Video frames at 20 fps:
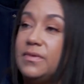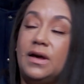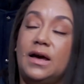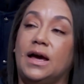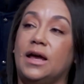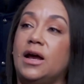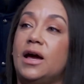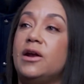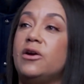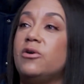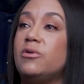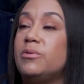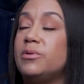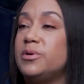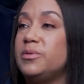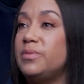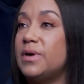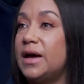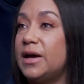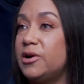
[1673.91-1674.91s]
I don't
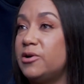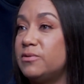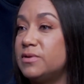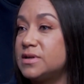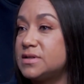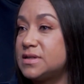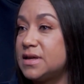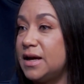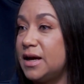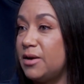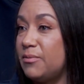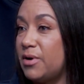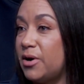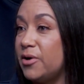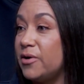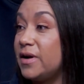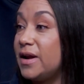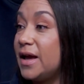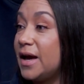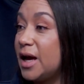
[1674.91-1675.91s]
want to say I'm
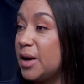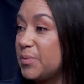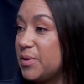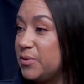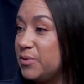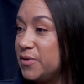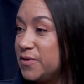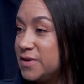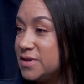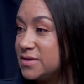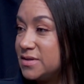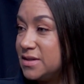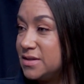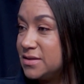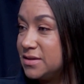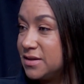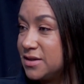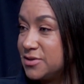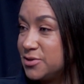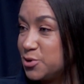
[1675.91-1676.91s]
already happy with this
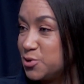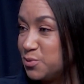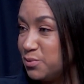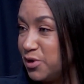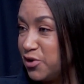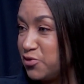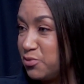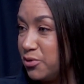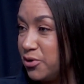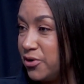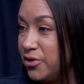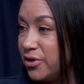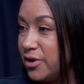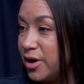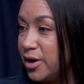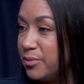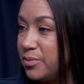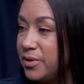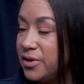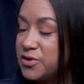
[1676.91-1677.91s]
season, because there's much more to
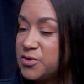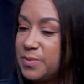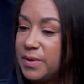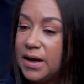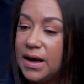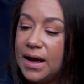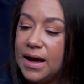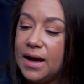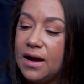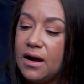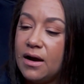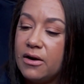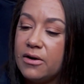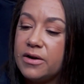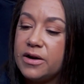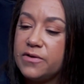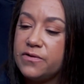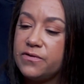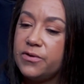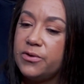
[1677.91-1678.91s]
accomplish, but I
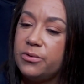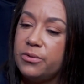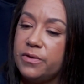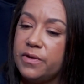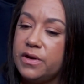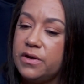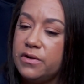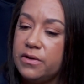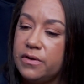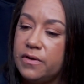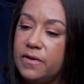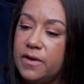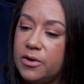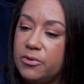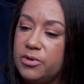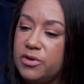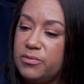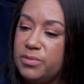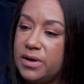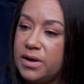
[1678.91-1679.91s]
already feel really good that
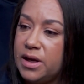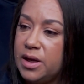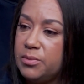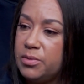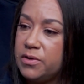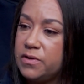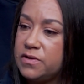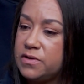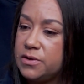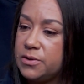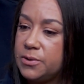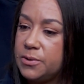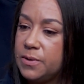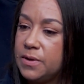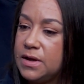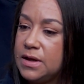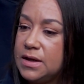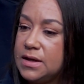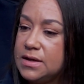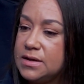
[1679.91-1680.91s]
we've been able to
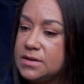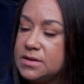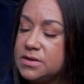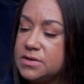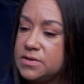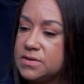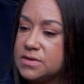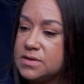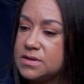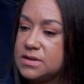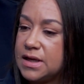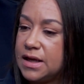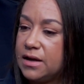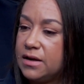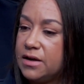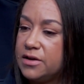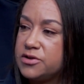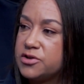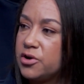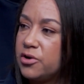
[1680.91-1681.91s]
set
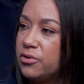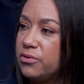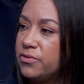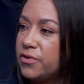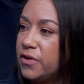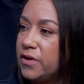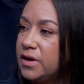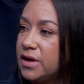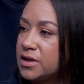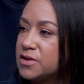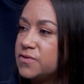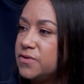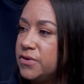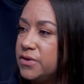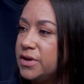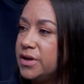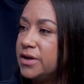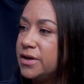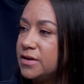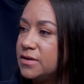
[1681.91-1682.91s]
a tone for the next few
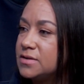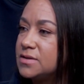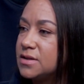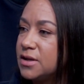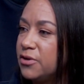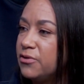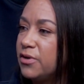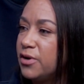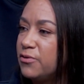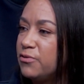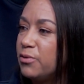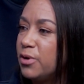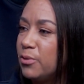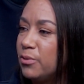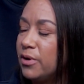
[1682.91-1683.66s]
years of what